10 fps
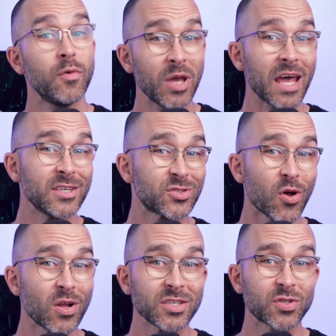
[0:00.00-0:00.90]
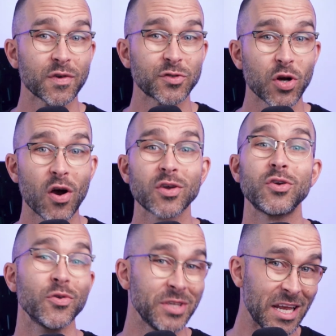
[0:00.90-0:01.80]
To begin installing
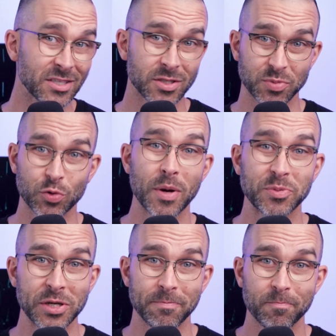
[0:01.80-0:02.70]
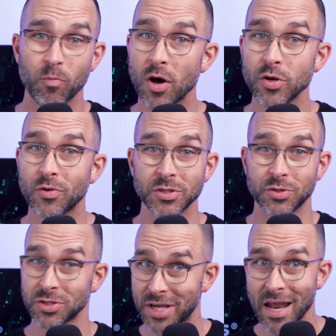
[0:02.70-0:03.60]
Surfshark, you'll need a subscription. While you can
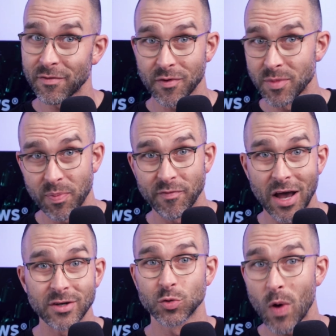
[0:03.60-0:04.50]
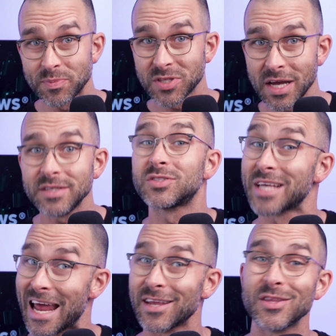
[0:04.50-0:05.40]
just get it from the provider's website,
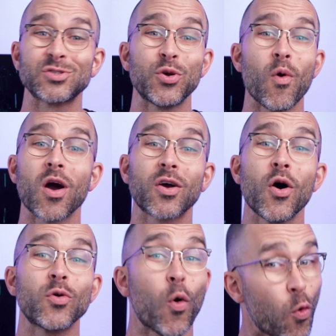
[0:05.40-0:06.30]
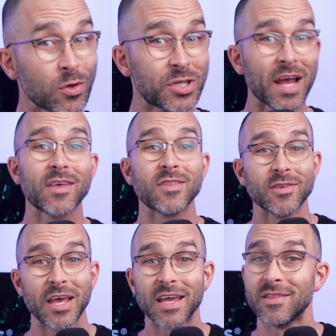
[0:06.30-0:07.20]
scanning this QR code or checking the
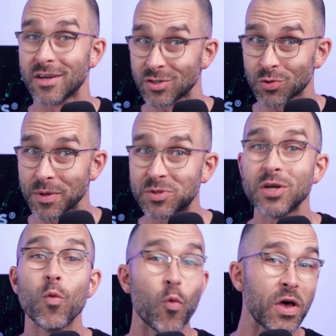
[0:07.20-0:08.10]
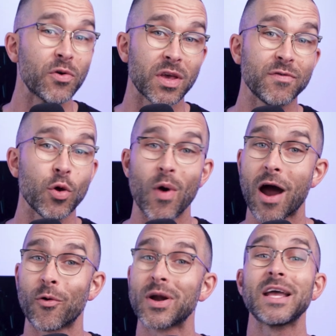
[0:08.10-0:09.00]
link in the description will give you
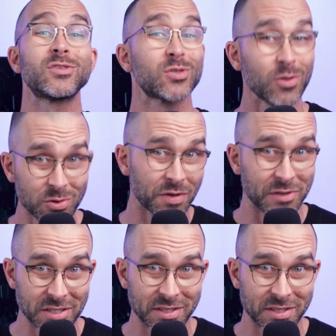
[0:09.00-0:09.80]
our exclusive